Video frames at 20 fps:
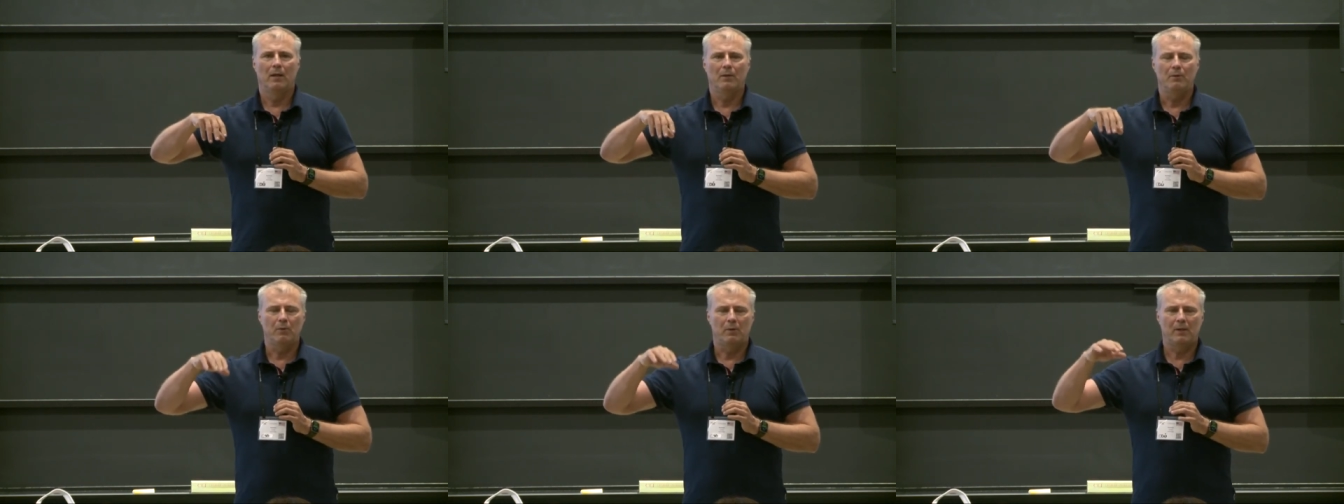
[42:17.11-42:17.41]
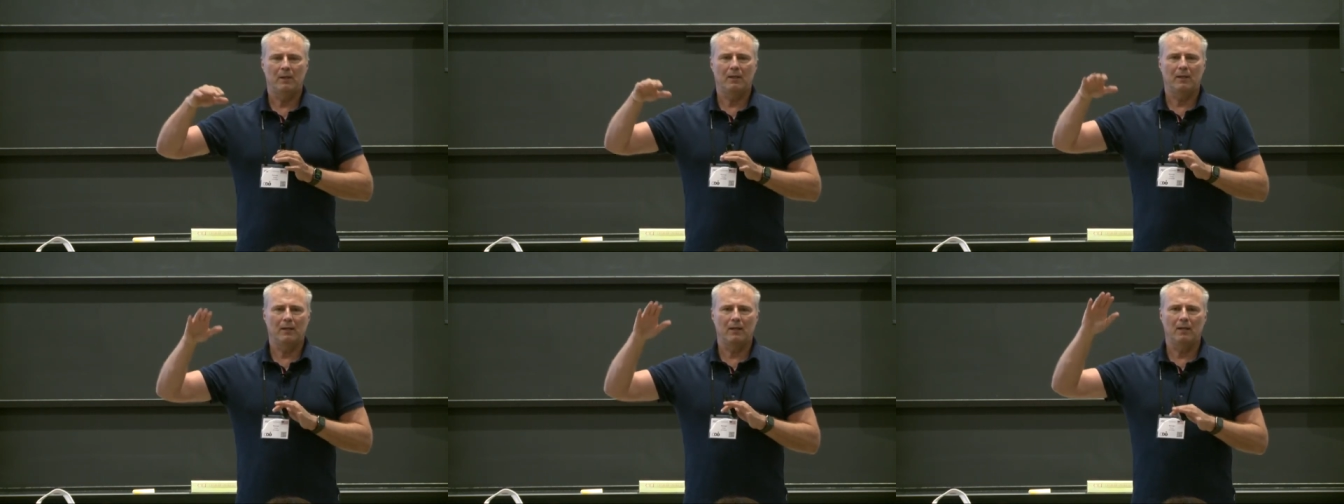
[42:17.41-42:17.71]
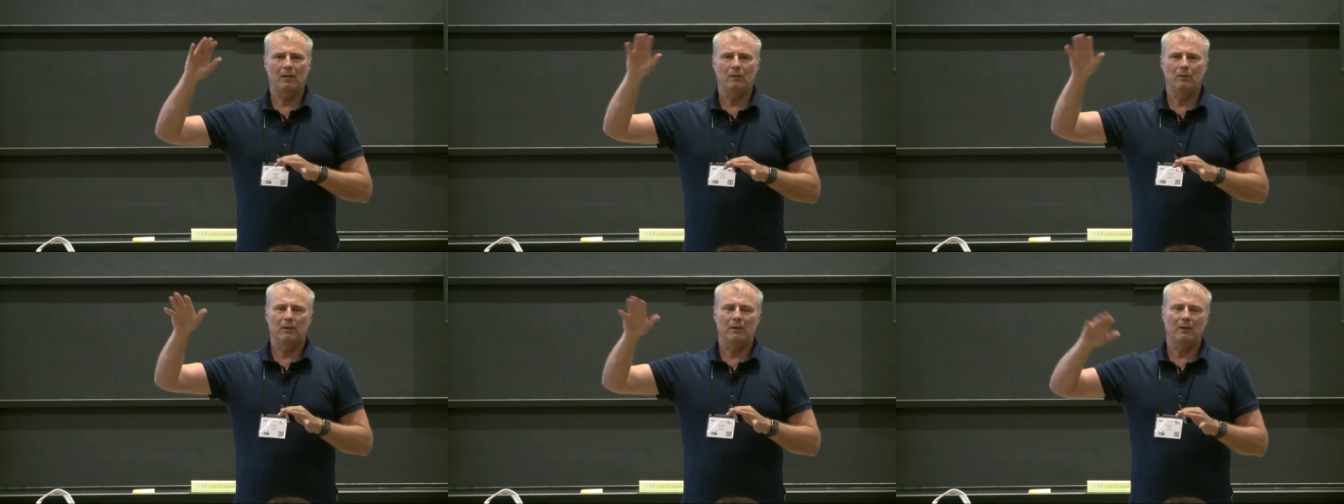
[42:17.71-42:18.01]
You can
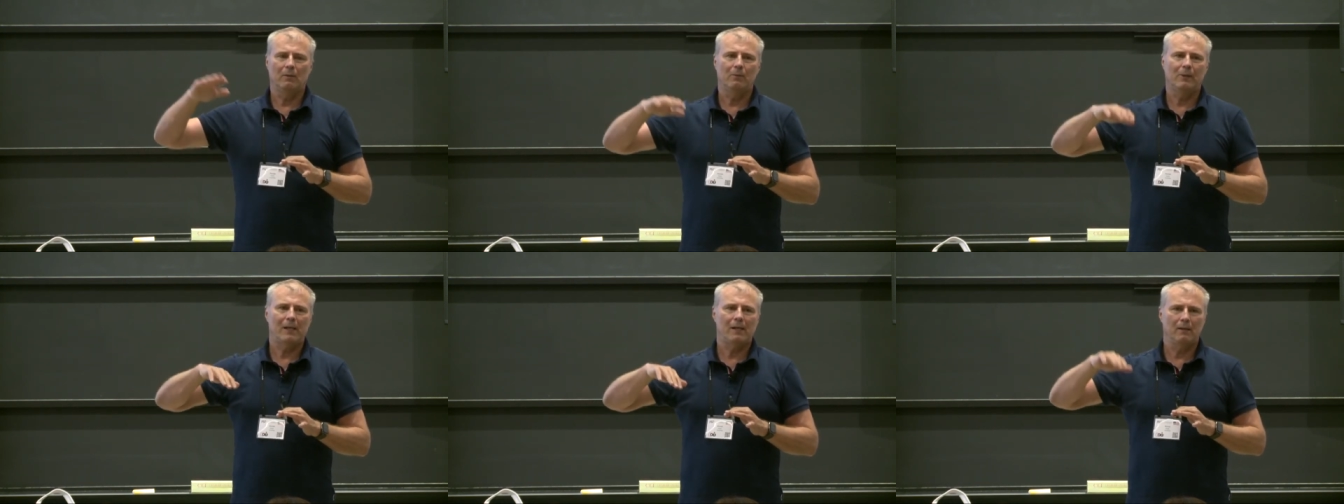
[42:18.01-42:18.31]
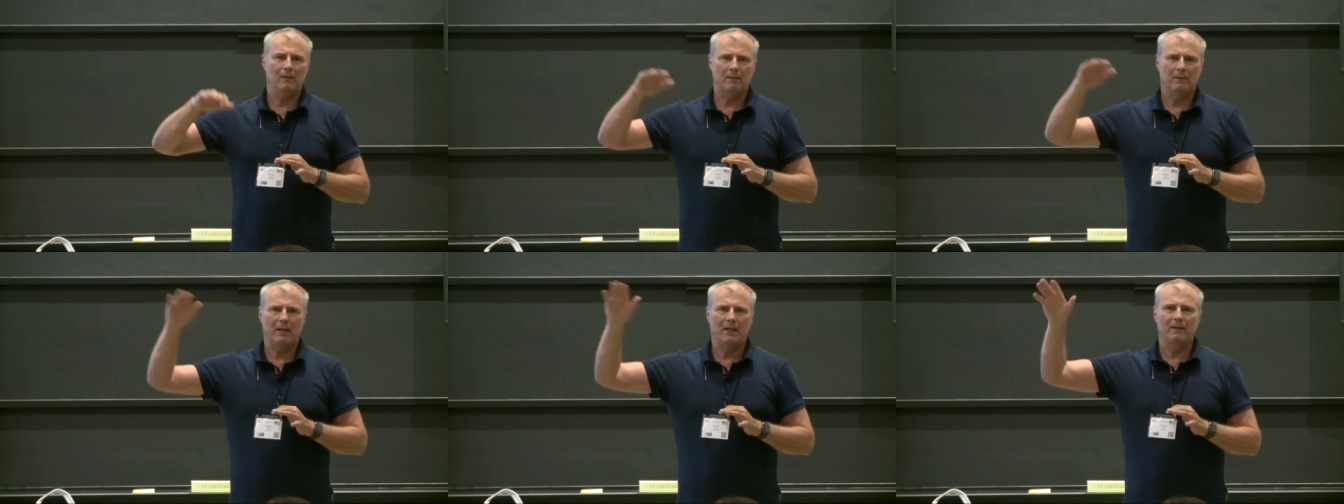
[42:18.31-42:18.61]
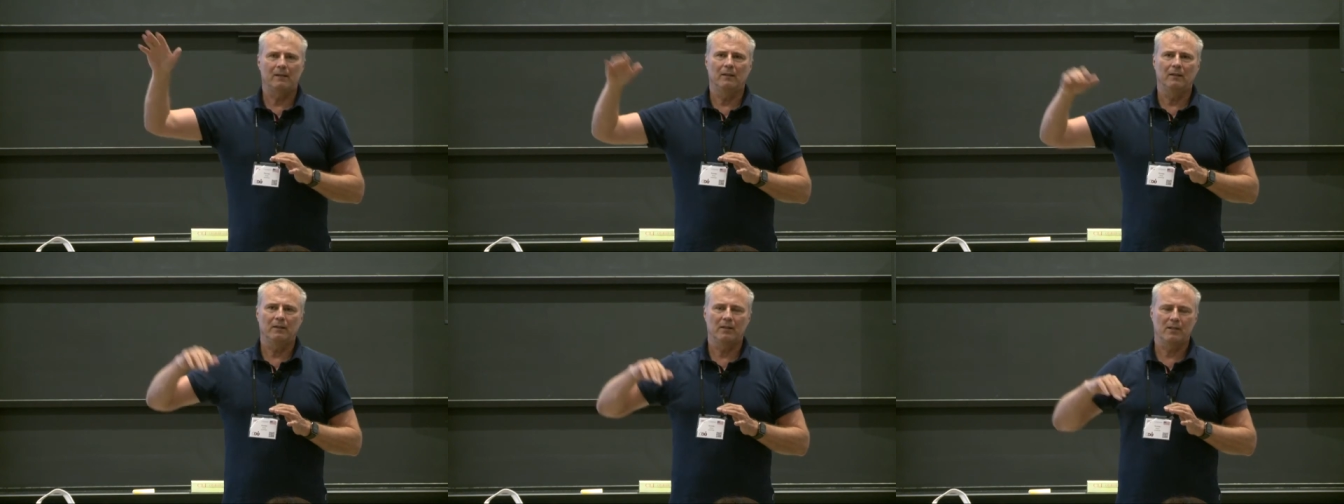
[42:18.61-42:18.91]
write
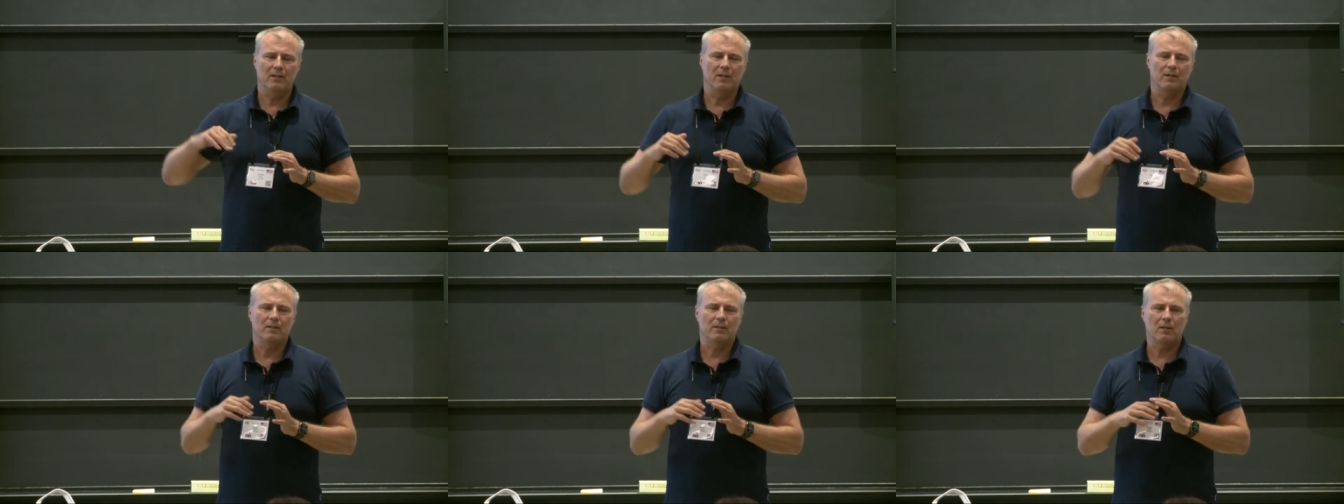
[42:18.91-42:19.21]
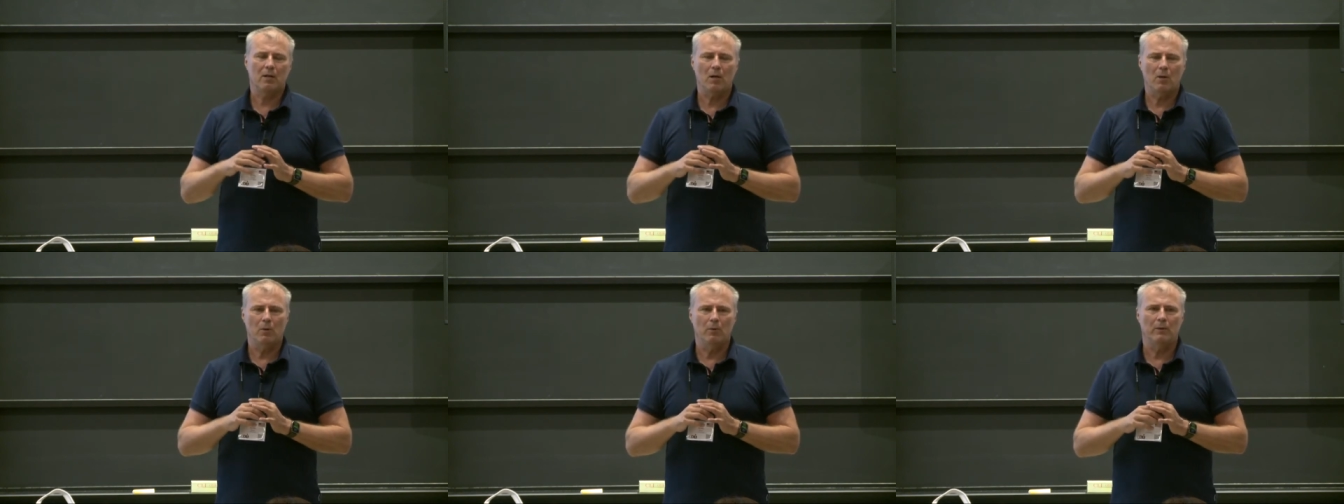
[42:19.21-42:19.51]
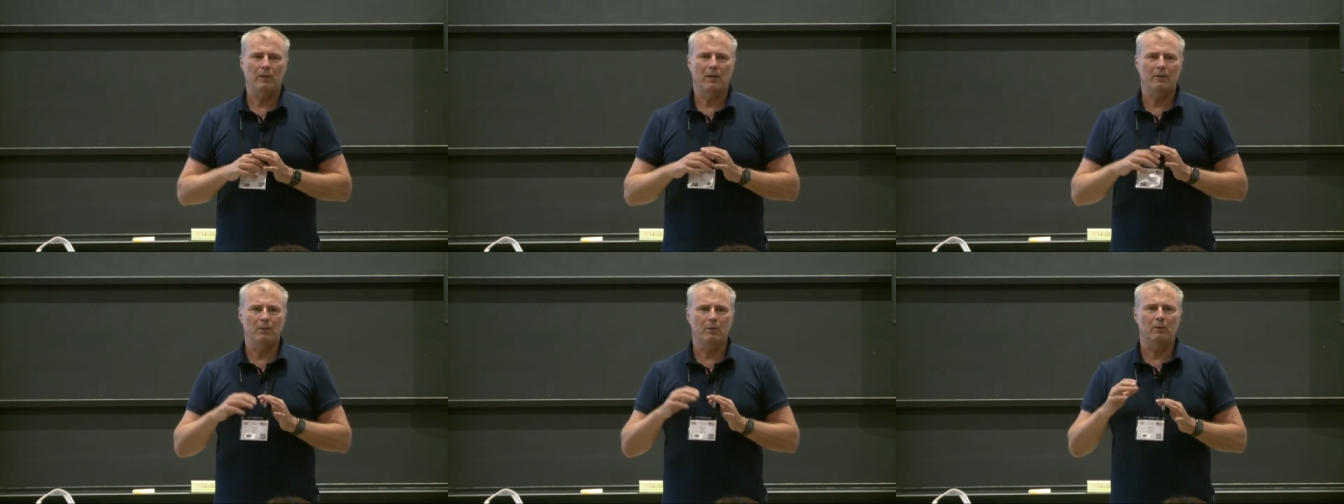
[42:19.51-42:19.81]
analytics as
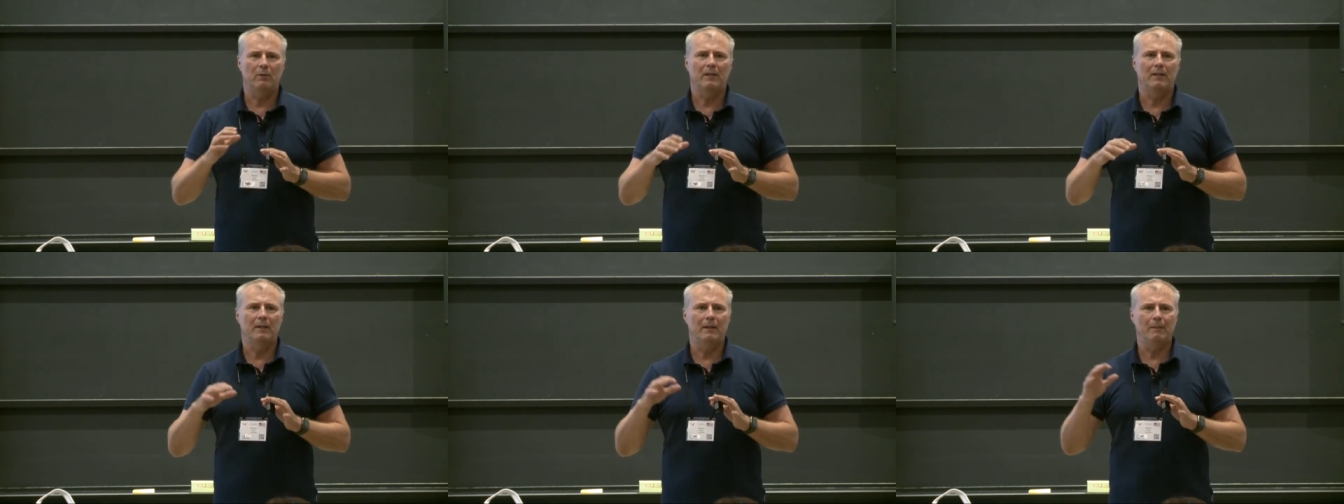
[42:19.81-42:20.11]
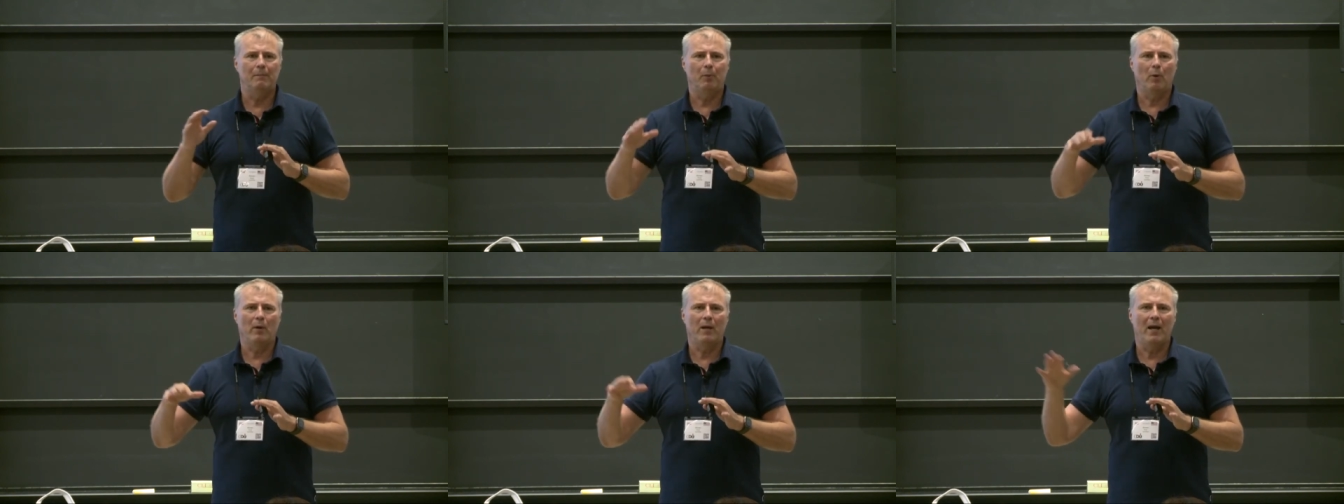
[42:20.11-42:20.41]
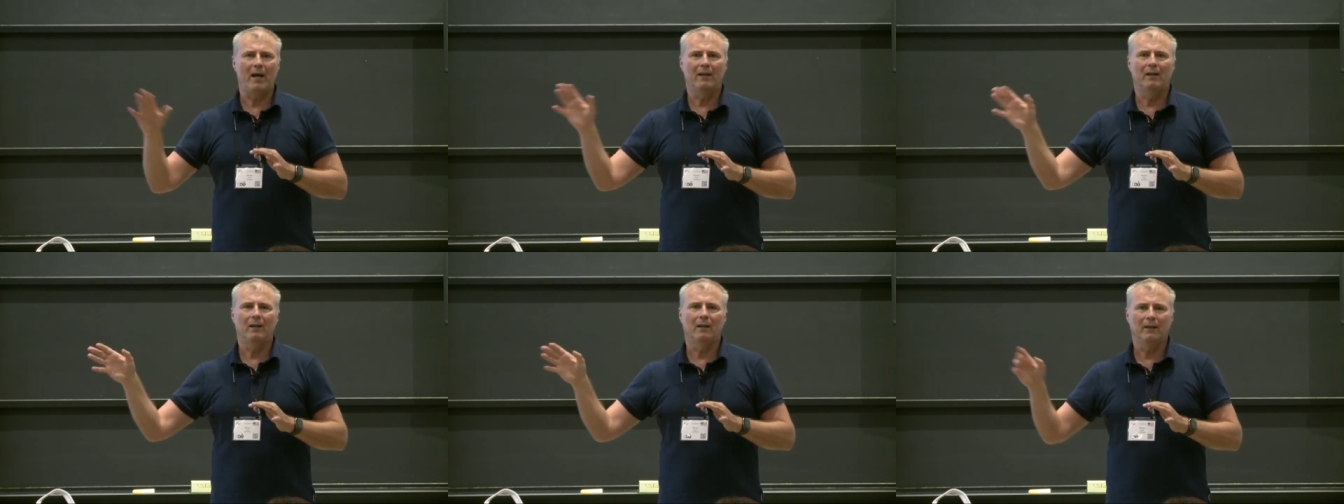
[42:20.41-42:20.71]
code, and you can deploy
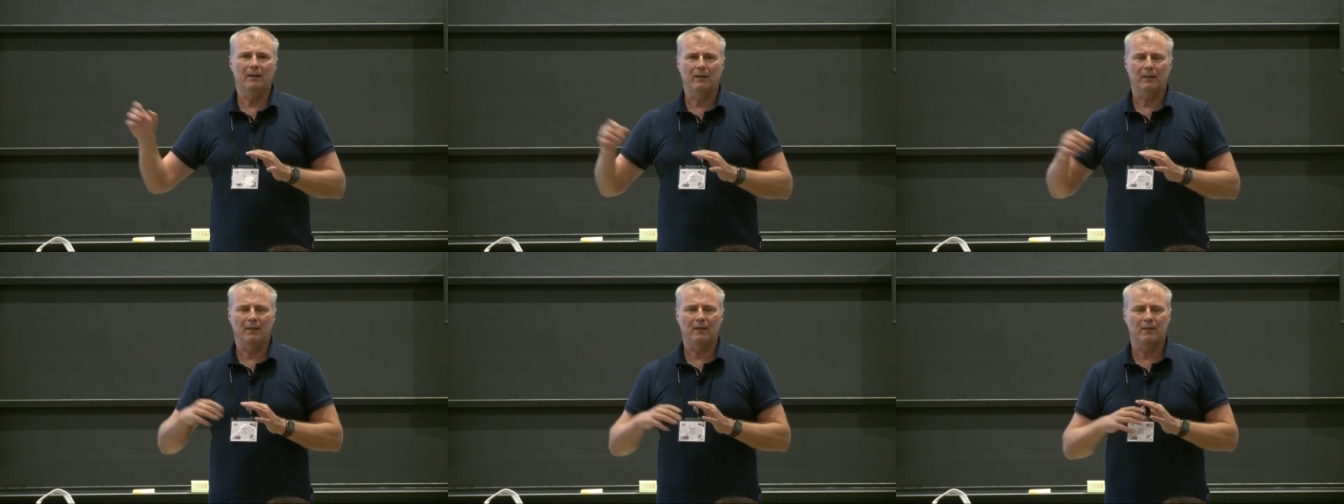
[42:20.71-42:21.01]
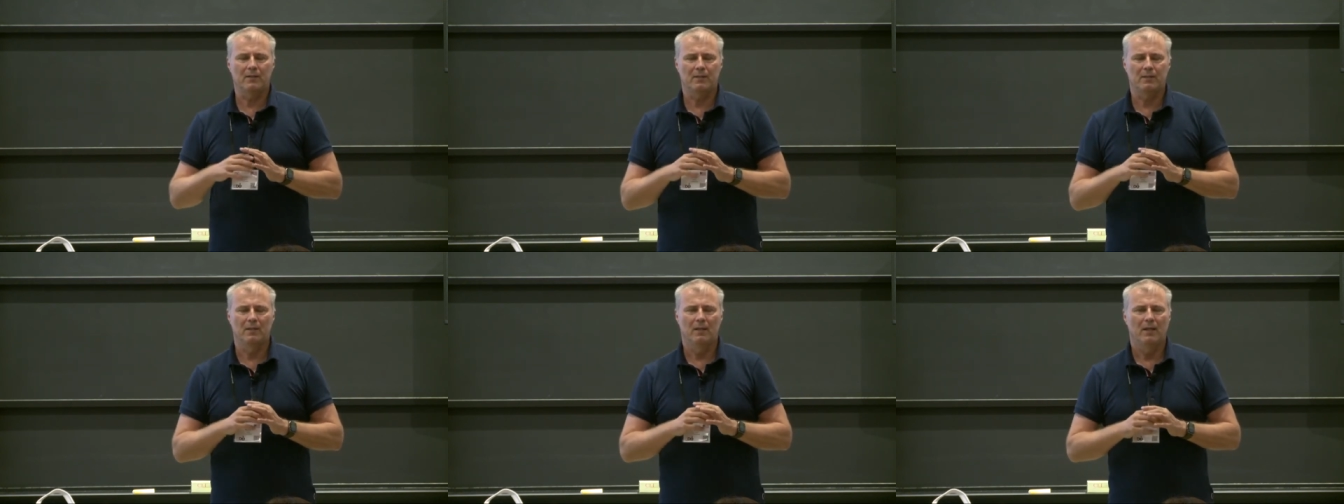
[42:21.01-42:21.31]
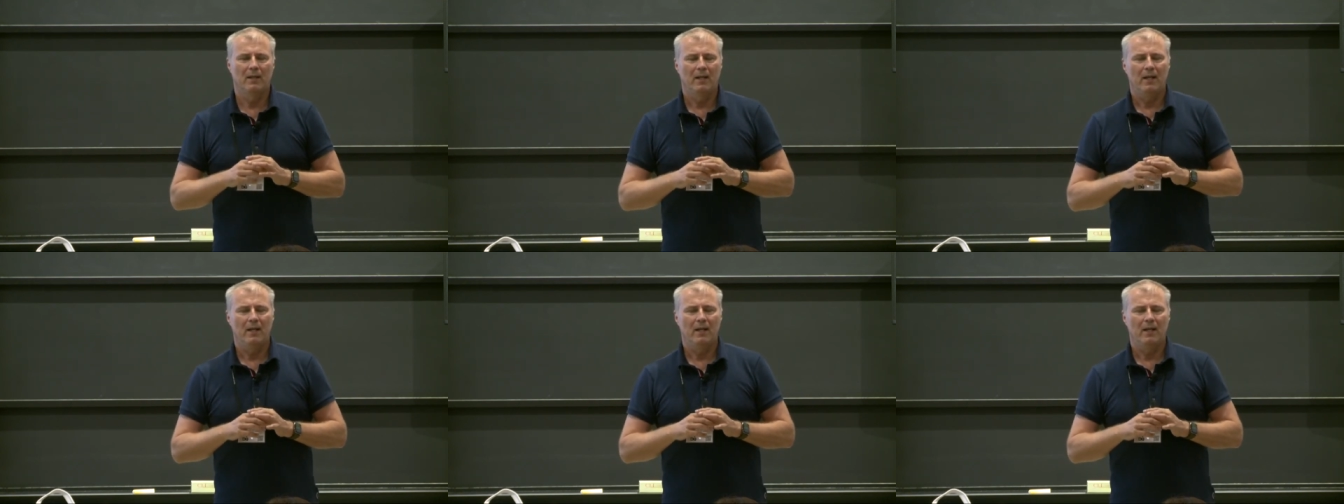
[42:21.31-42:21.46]
analytics